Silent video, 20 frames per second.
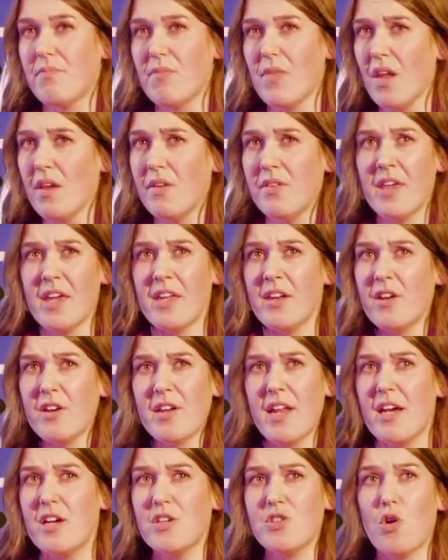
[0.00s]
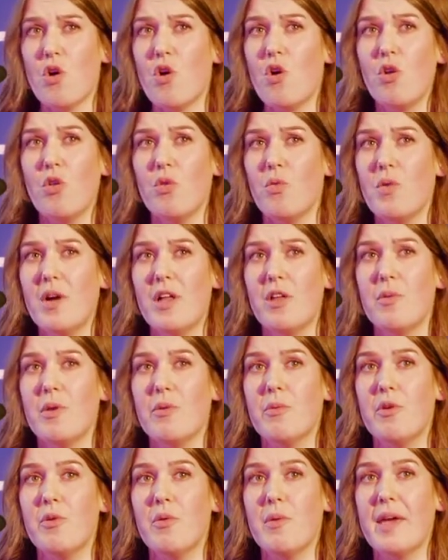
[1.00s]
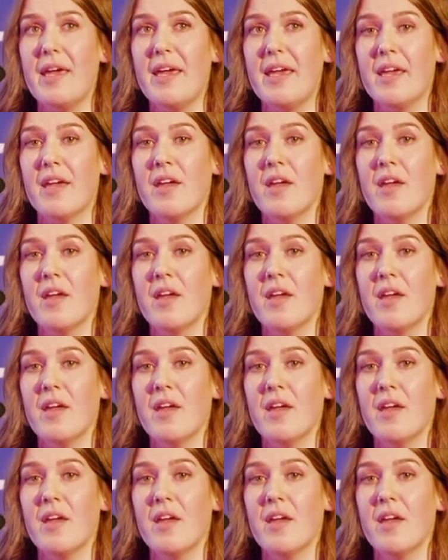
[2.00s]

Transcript: the internet at all while we were away,